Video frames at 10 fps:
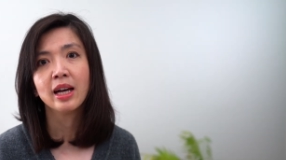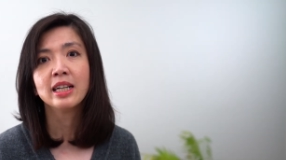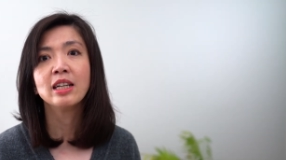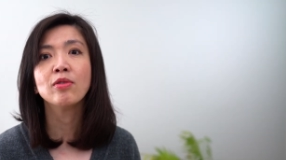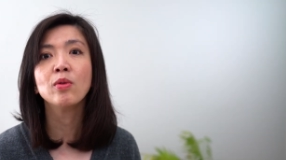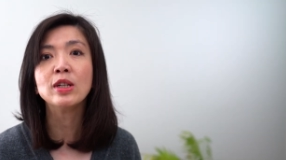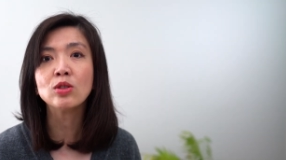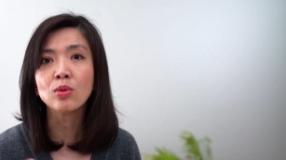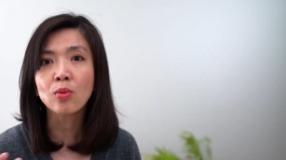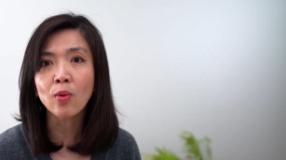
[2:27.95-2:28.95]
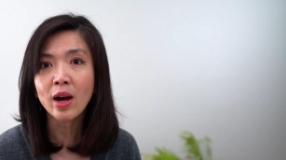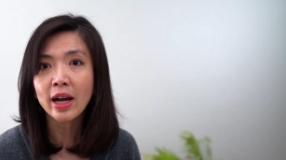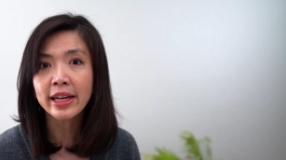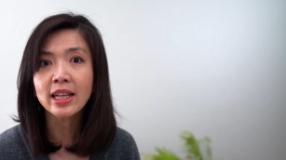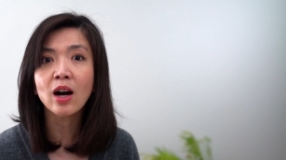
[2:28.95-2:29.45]
Therefore, we should
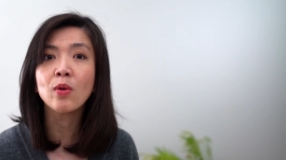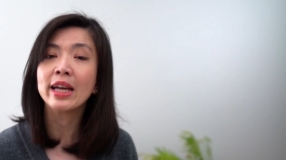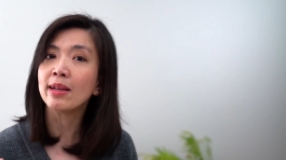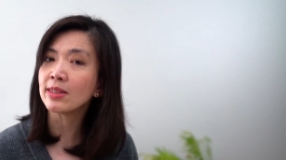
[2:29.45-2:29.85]
write our if